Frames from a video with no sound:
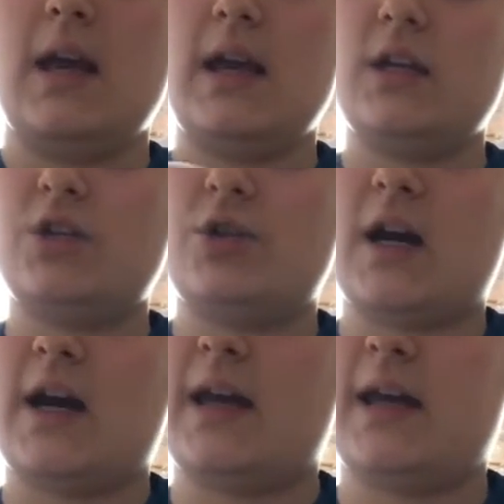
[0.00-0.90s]
It's
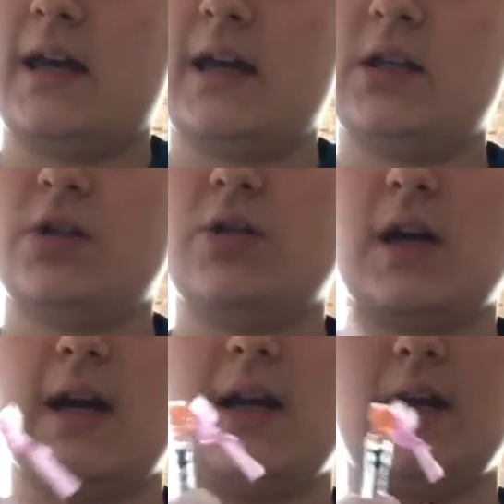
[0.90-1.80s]
dry. It's
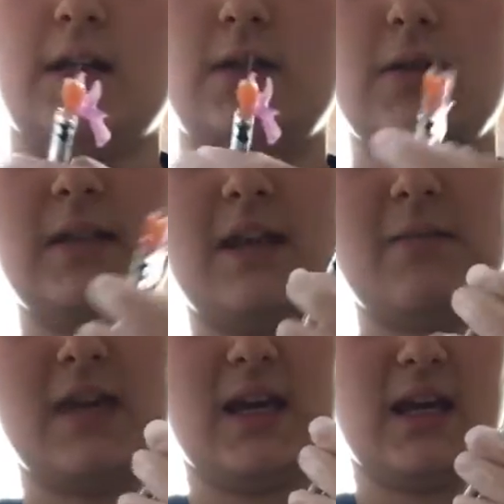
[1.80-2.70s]
dry. Do the same
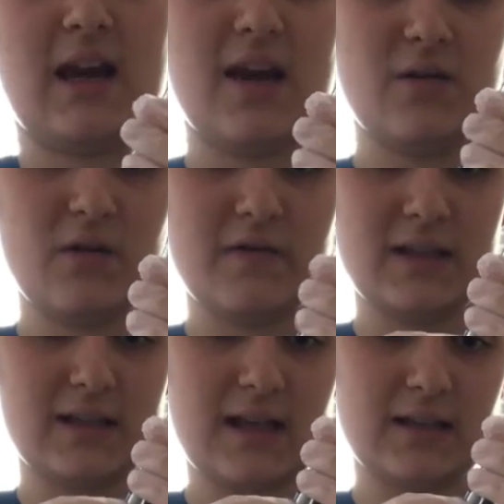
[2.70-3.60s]
thing. I don't know if
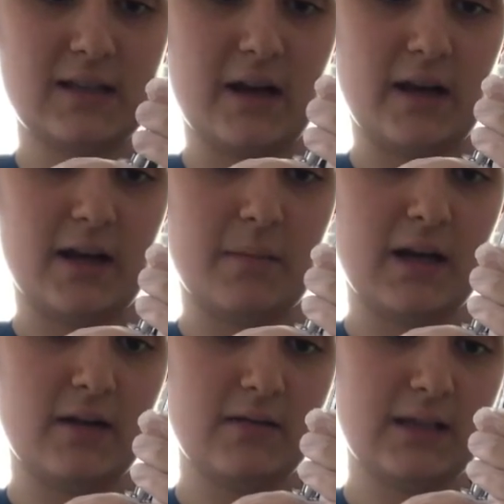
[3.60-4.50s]
this is necessary, but
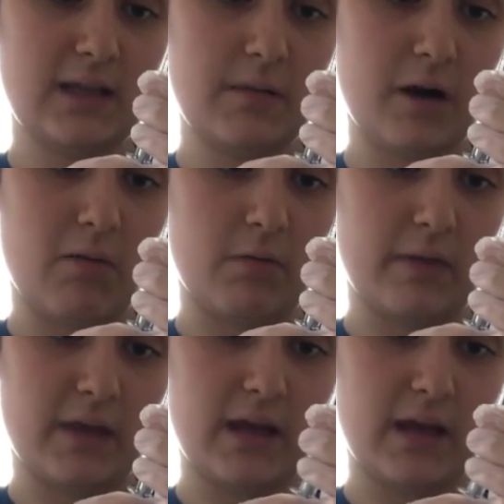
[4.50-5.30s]
I don't see a problem with